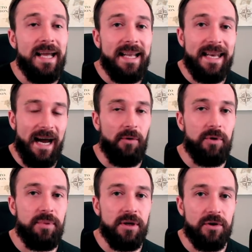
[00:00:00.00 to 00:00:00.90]
now
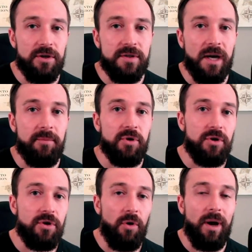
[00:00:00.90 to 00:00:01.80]
would be a good time to
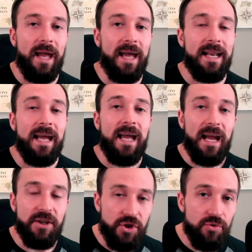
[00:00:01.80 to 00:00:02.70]
go ahead
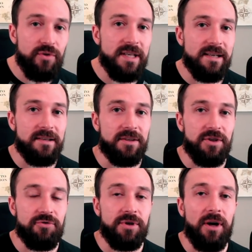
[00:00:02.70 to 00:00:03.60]
and use that
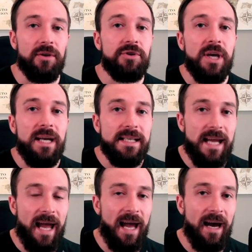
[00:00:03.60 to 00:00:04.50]
$600 to
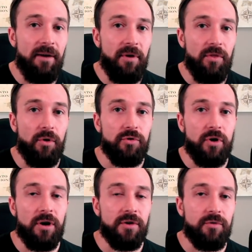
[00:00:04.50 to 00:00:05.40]
have those
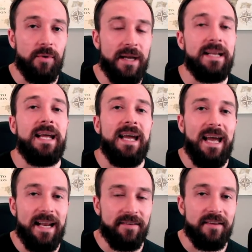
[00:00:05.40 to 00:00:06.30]
cards graded,
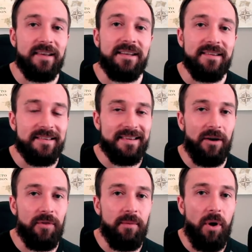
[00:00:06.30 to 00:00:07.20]
and as I said, to
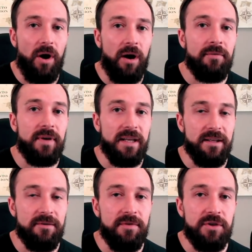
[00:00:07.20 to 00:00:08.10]
sell them off
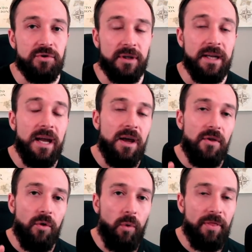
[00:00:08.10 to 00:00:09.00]
individually.
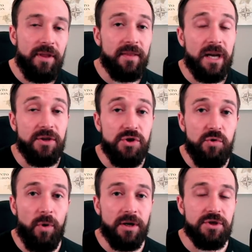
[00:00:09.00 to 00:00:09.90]
The one thing that I do
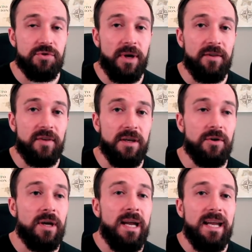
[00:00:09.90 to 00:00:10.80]
want to stress
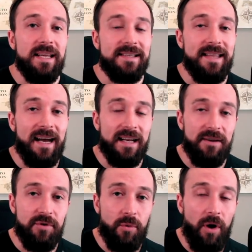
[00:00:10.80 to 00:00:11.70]
here is that
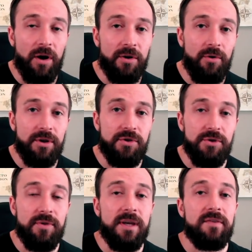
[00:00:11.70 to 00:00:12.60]
if you are going to
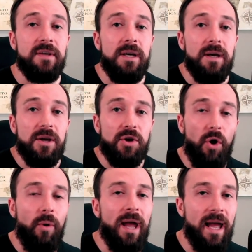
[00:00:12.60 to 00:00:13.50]
do this,
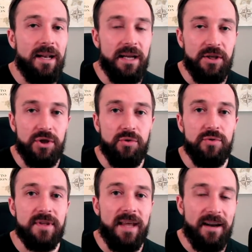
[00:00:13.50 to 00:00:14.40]
go ahead and
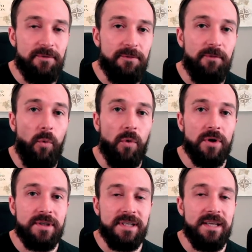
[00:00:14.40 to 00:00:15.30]
use that
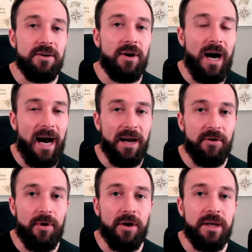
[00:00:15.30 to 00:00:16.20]
4-tier
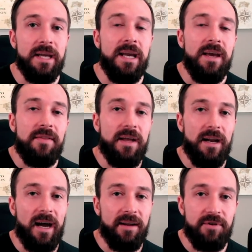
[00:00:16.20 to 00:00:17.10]
hierarchy that
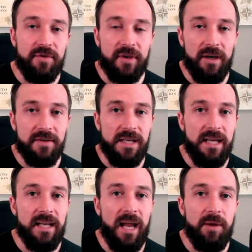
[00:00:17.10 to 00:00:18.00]
I've discussed
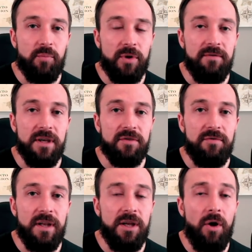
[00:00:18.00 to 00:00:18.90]
in a previous
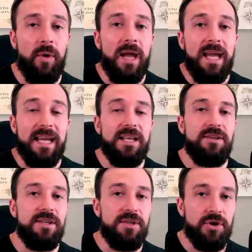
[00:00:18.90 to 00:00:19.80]
video in
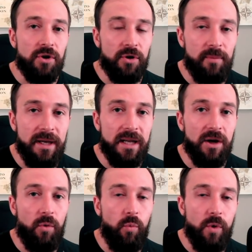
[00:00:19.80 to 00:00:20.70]

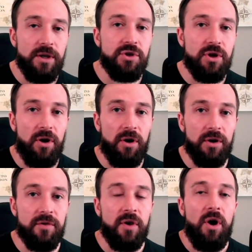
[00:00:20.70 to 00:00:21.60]
determining which
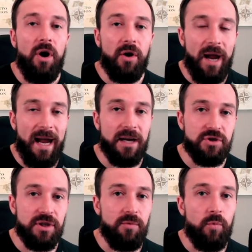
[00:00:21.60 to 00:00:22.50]
cards are
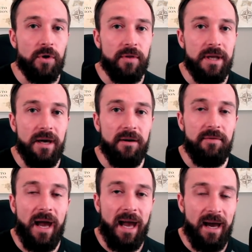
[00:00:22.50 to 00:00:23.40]
actually worthy of
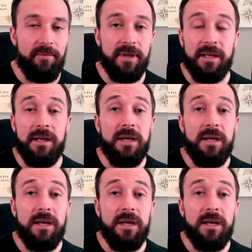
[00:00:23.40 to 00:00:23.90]
having